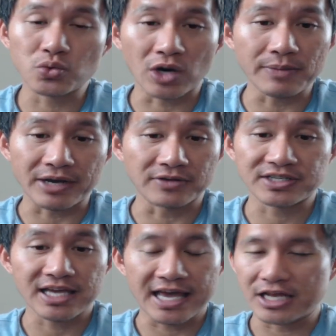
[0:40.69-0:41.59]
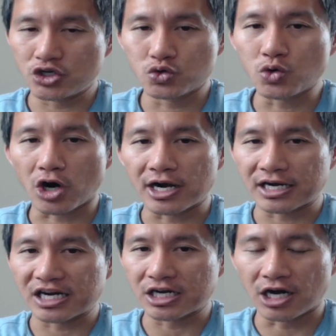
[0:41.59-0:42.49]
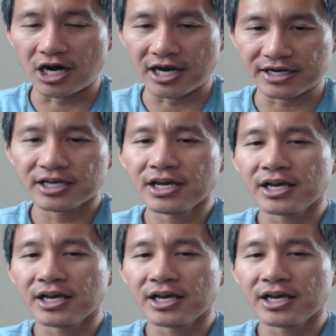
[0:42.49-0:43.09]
wipeouts and you are gone.